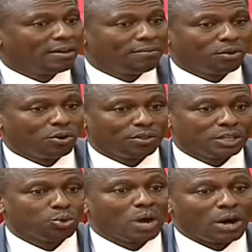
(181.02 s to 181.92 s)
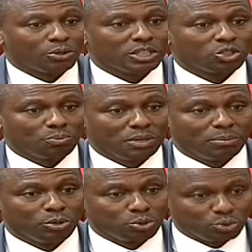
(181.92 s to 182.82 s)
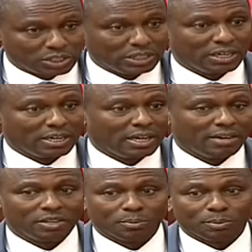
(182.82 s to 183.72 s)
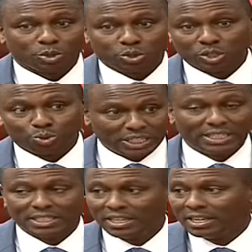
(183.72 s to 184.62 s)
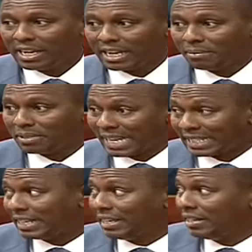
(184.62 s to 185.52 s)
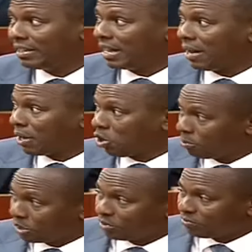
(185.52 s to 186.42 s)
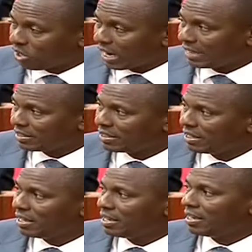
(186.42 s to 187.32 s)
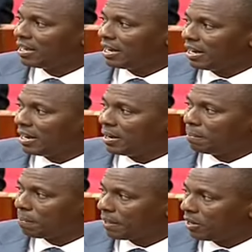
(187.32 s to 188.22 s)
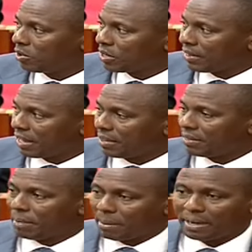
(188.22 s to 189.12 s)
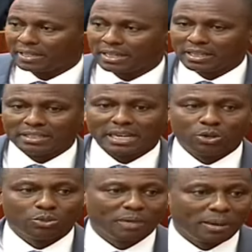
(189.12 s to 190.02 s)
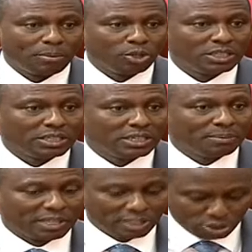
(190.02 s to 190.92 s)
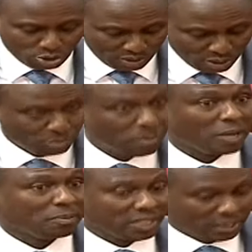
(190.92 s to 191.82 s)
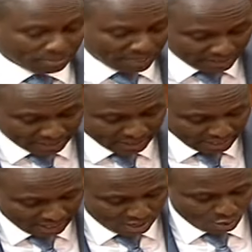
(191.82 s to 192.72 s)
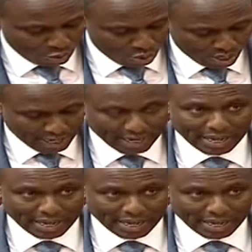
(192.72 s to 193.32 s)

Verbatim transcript: for the two houses to be able to have an opportunity to sit. And I'm certain our Committee for Lands, or rather the members that this House may appoint in mediation without preempting debate, would